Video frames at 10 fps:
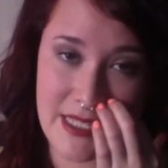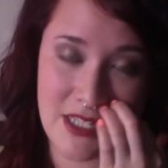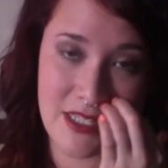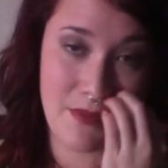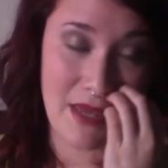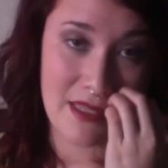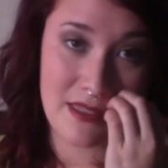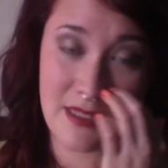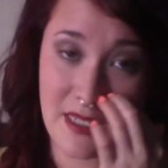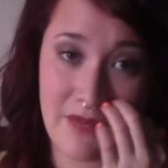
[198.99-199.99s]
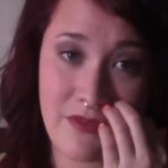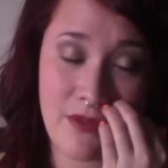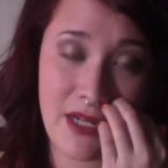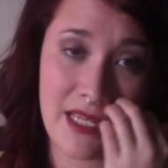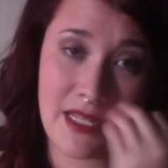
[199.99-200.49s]
It just depends. And even
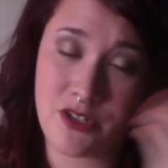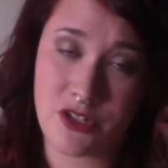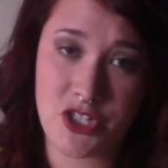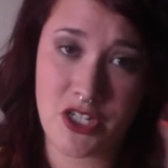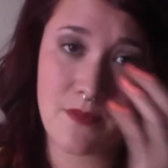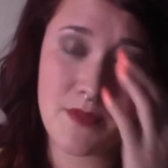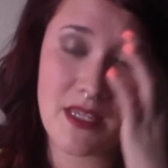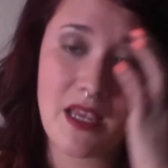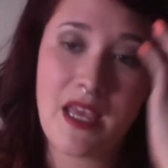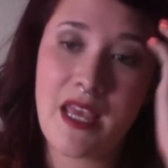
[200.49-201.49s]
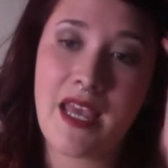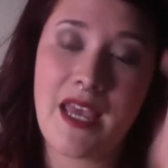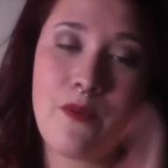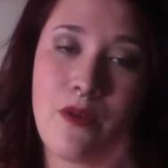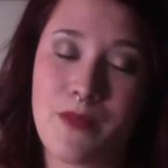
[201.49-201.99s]
when I get internships,
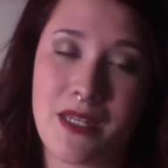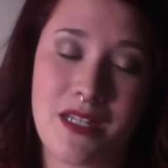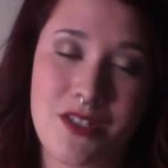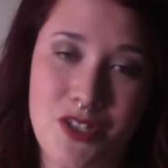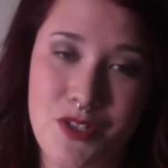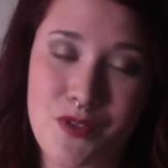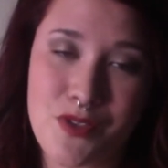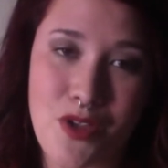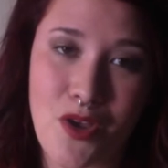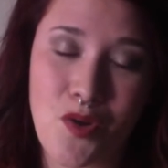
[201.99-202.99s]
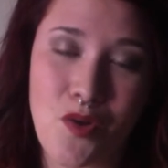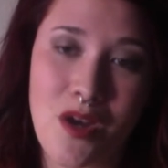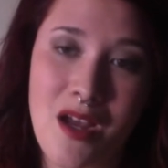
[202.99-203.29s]
it won't be an issue. So,